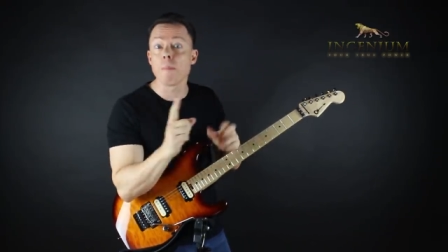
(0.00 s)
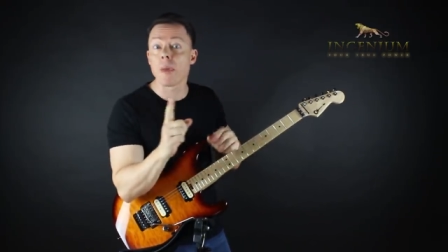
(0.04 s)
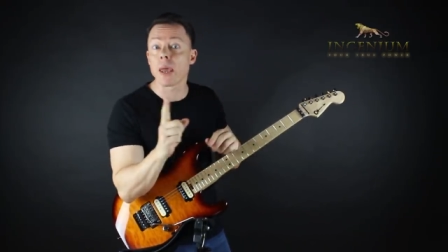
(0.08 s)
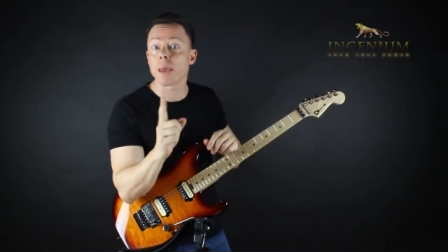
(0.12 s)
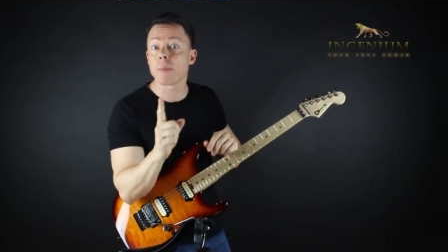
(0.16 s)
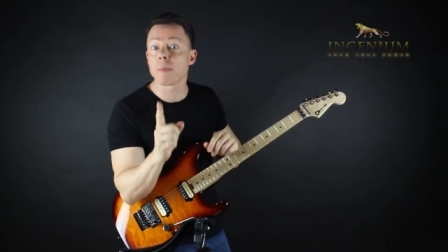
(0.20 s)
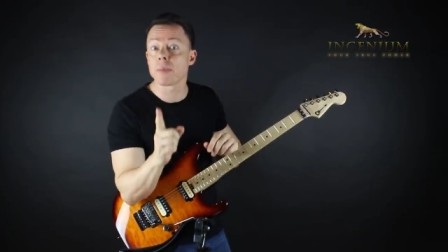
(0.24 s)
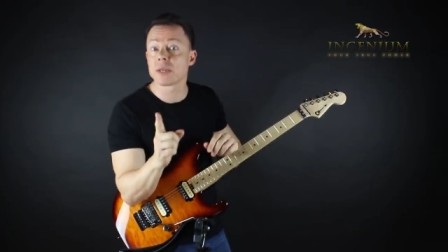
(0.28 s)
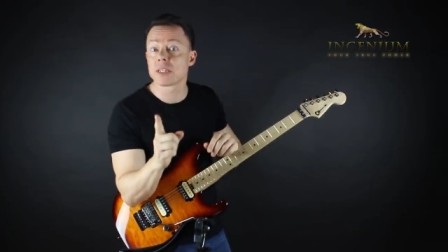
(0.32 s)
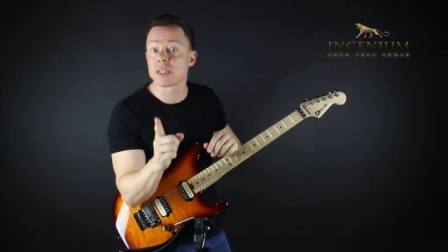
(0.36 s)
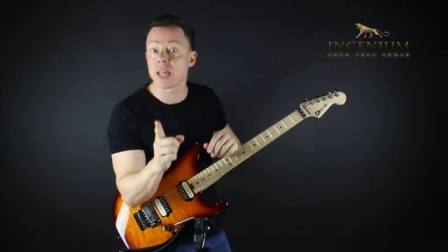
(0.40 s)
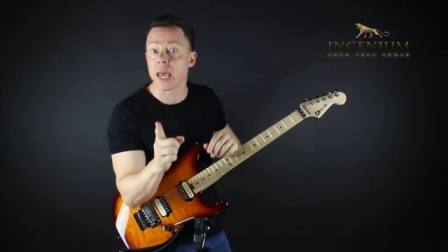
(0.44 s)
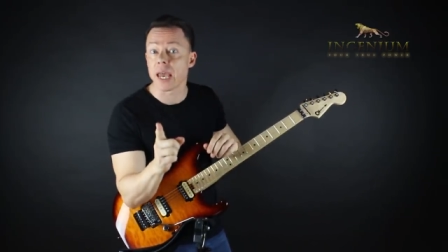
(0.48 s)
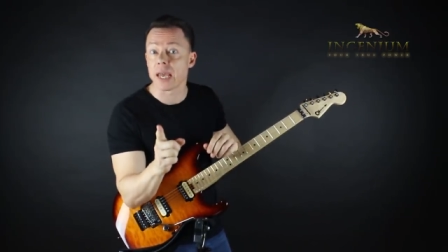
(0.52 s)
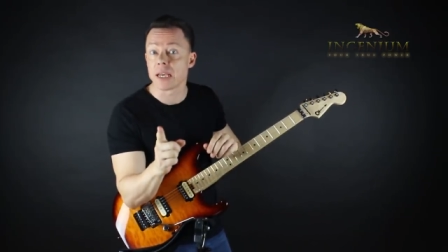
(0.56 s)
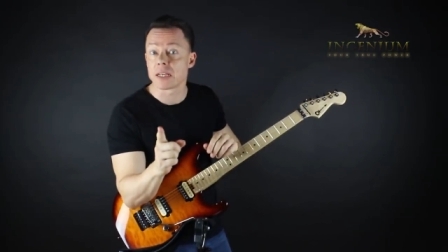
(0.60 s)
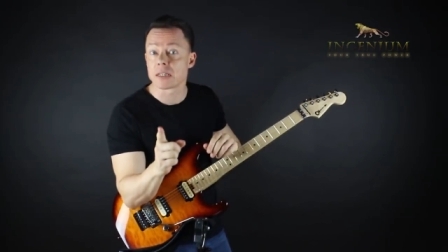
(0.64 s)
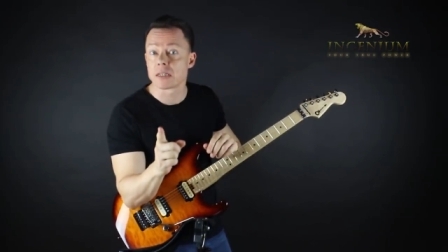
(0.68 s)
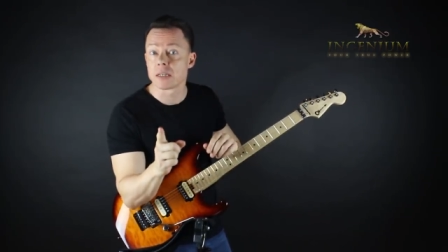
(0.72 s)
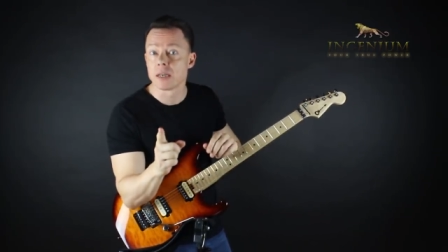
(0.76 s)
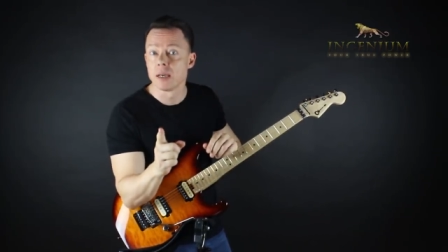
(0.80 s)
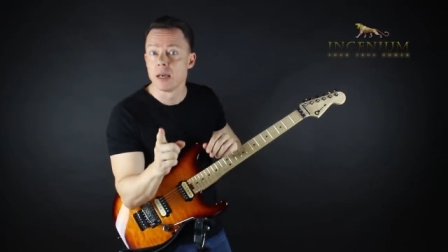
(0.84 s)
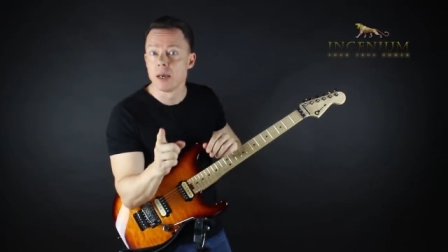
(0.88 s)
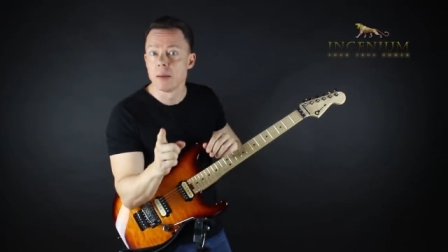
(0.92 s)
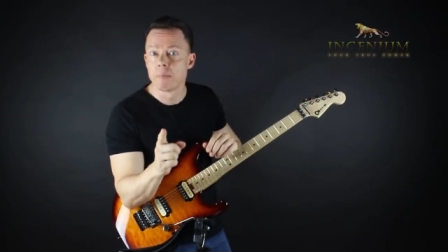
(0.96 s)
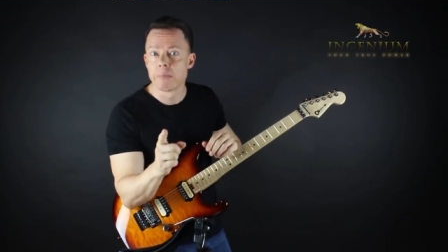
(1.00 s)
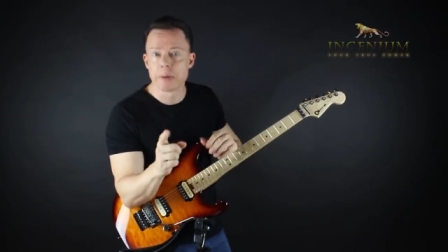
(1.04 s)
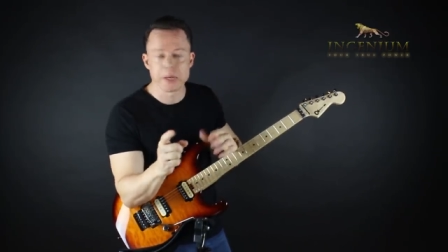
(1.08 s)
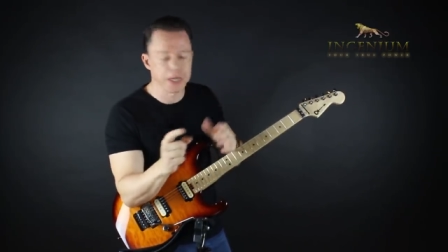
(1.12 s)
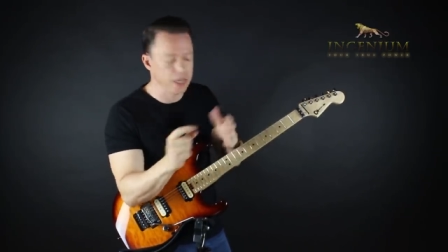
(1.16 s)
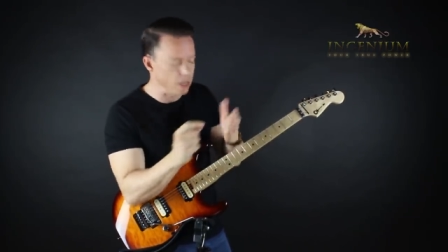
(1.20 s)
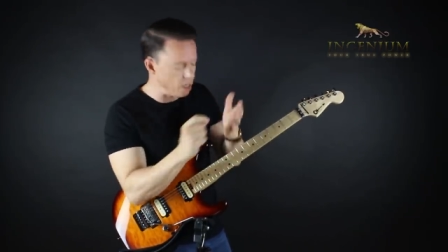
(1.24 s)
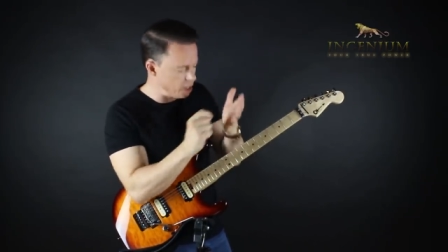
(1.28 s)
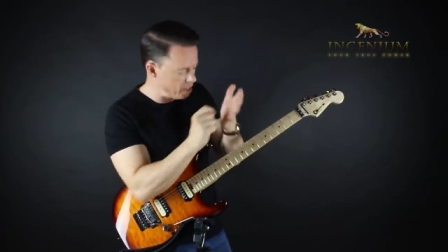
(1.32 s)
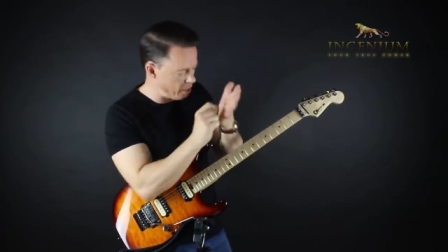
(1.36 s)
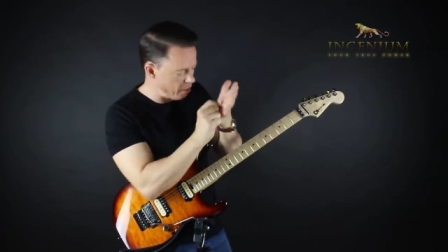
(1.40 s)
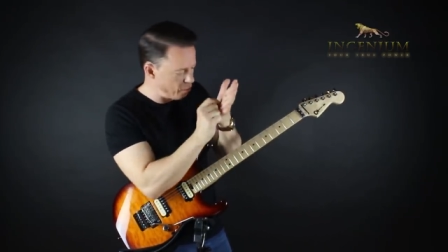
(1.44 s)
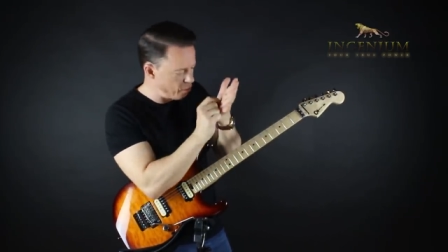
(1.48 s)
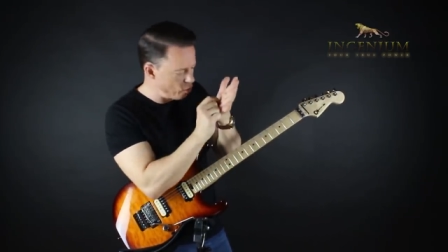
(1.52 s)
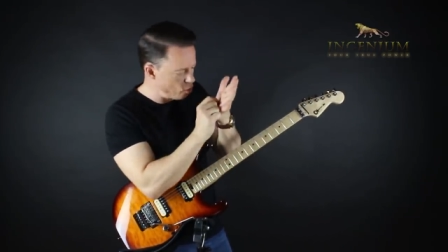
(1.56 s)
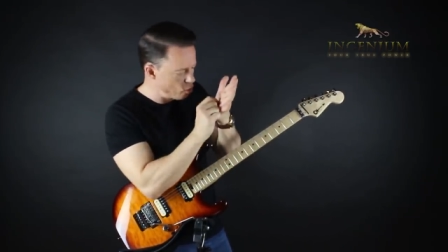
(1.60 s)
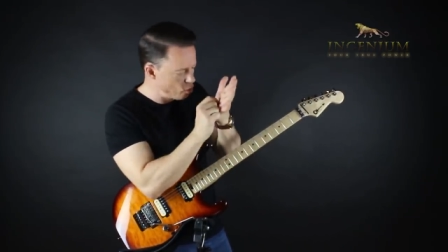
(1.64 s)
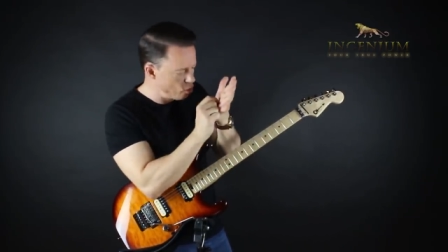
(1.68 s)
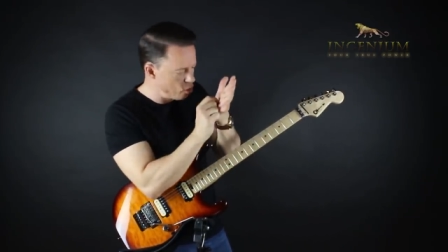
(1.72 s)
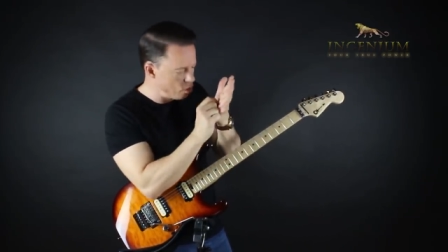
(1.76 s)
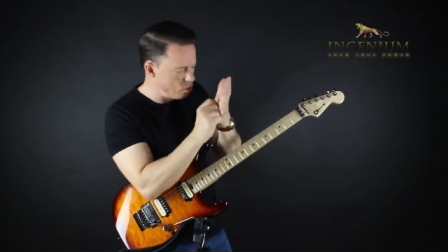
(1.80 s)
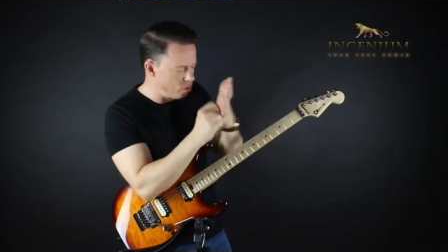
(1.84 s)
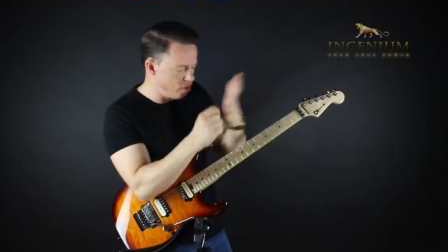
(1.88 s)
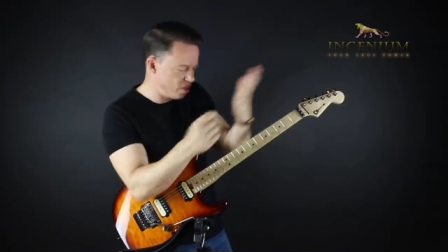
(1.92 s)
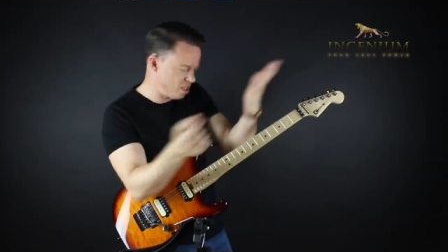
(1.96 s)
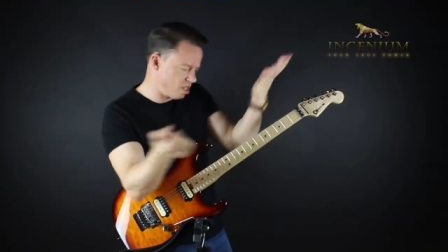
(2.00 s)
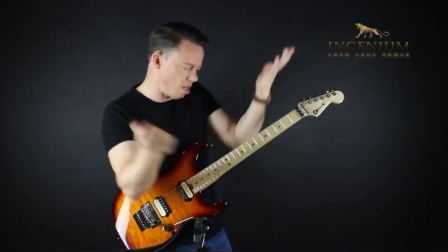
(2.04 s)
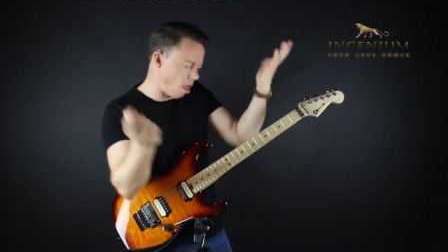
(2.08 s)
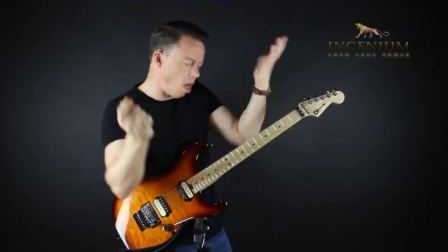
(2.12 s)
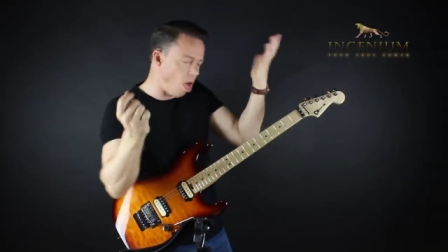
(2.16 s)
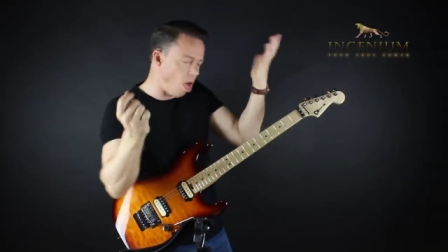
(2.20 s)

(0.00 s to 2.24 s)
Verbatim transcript: make mistakes, because if you do, it's,